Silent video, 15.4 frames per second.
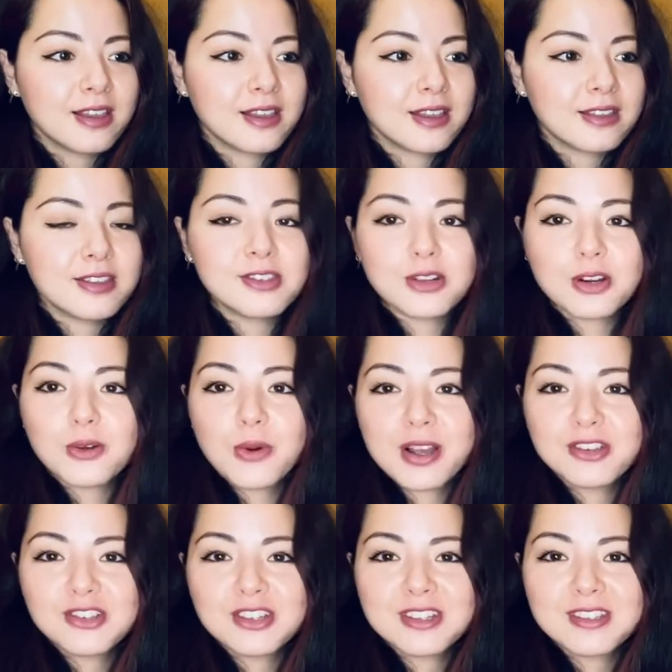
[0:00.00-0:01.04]
These are
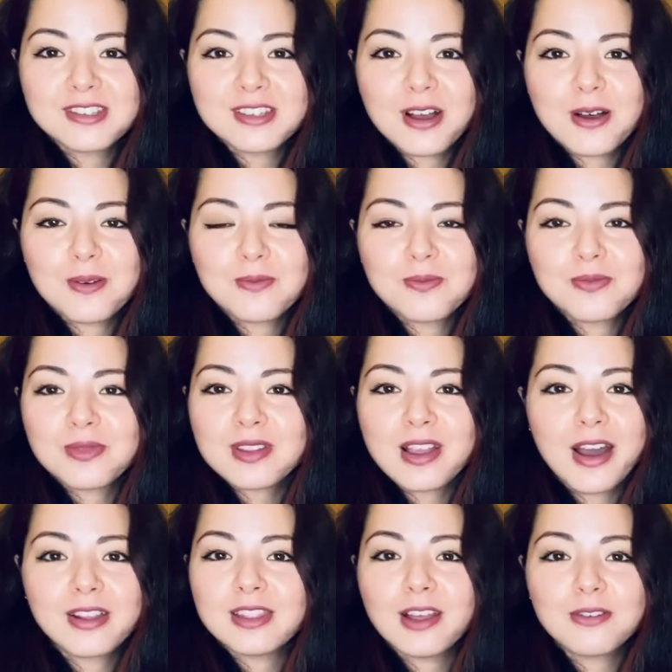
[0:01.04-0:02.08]
questions
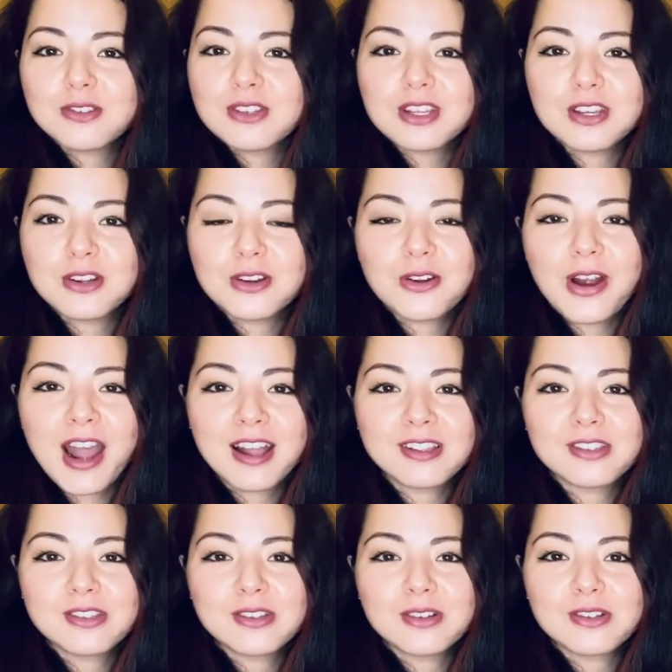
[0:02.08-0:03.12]
I'd love to hear your
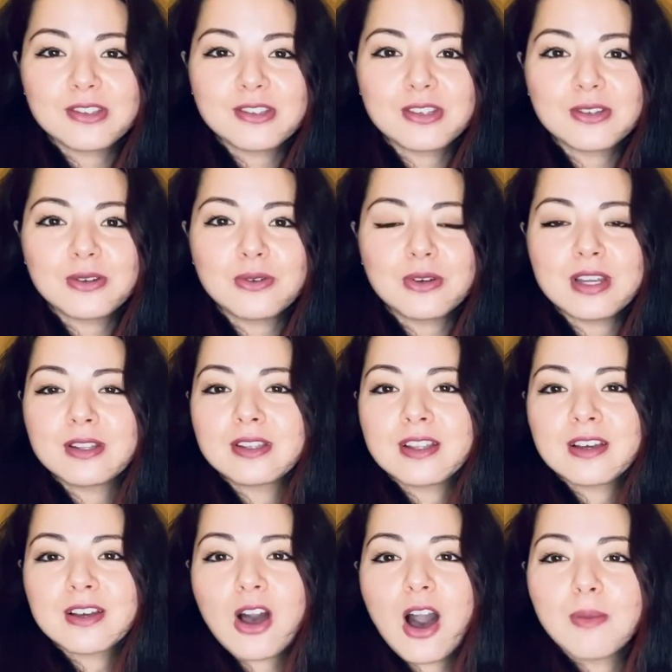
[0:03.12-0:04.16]
answers to in
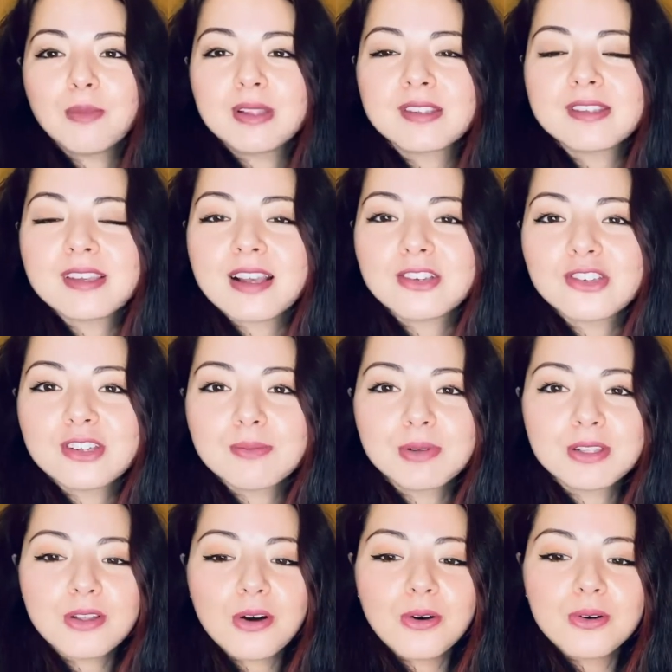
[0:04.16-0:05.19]
the comments section
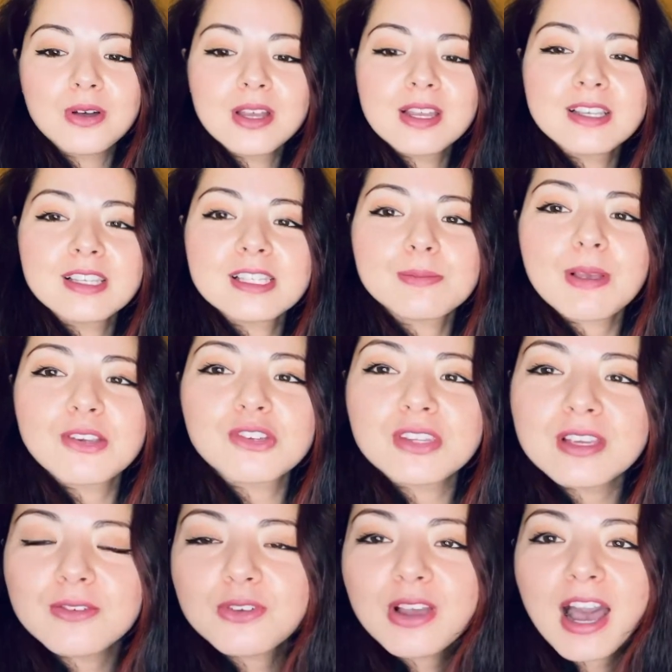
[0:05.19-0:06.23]
below, especially
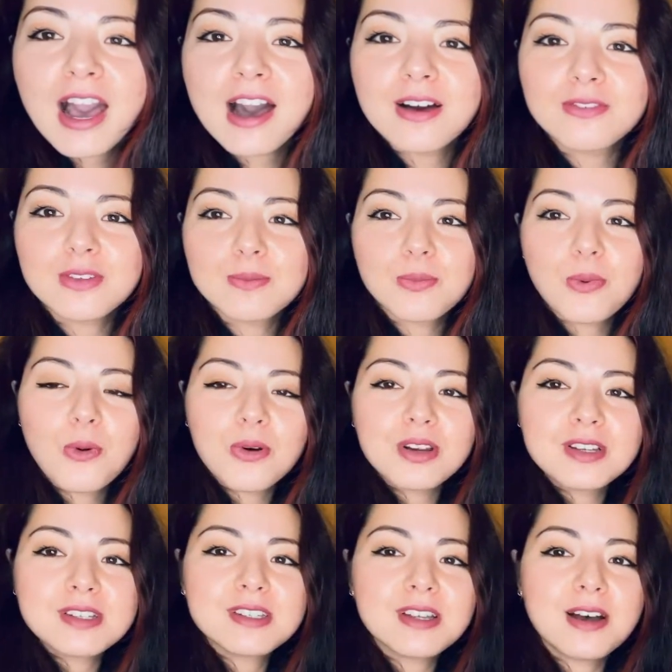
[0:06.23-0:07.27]
if you have
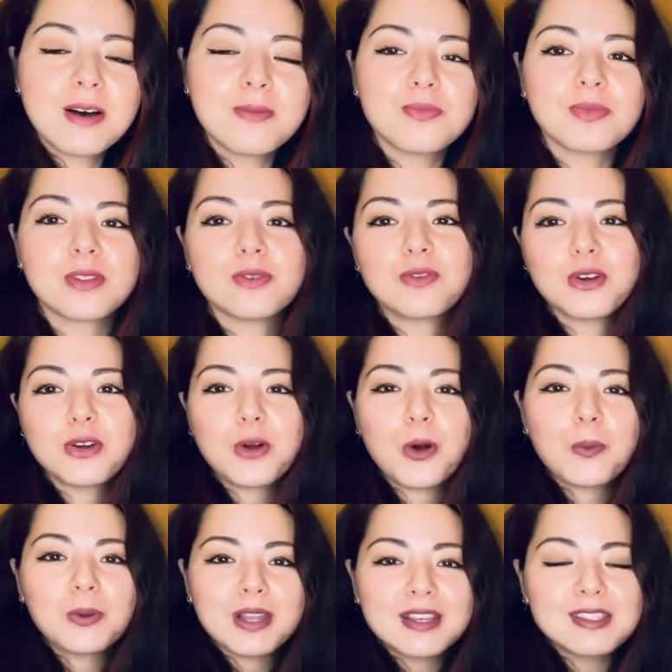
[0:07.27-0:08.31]
important Virgo
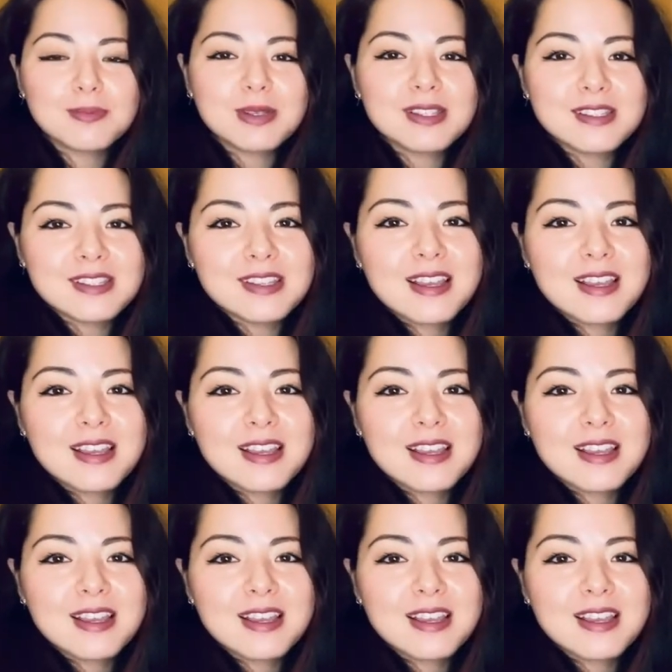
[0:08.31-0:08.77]
placements,